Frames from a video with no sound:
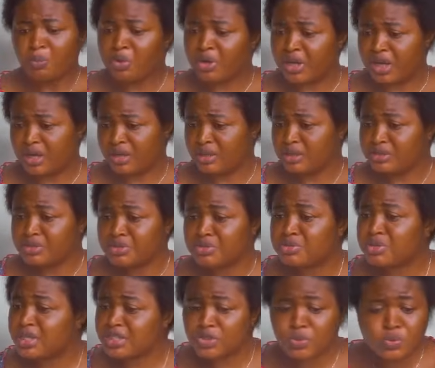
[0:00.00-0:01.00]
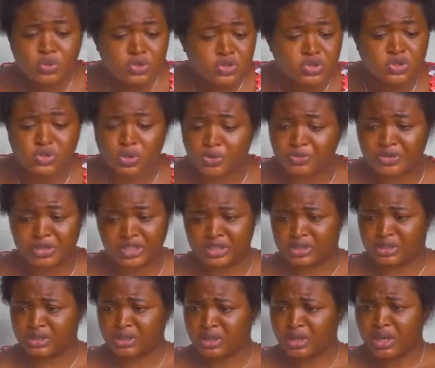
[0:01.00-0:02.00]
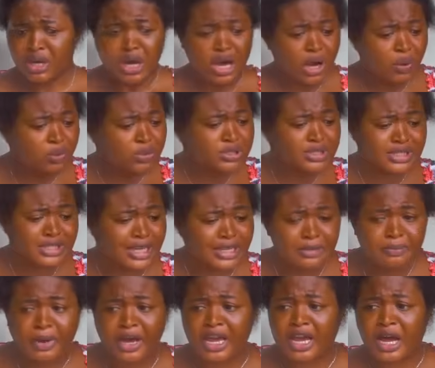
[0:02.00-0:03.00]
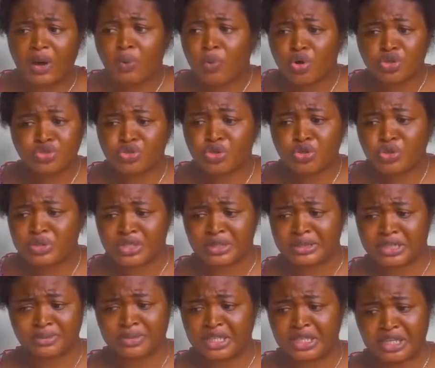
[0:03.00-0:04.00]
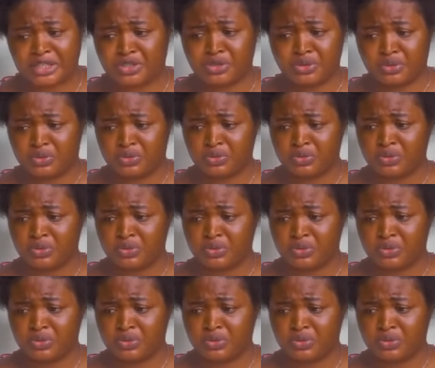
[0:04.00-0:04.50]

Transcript: Brother, threat won't solve this. I won't stand by and watch you use intimidation.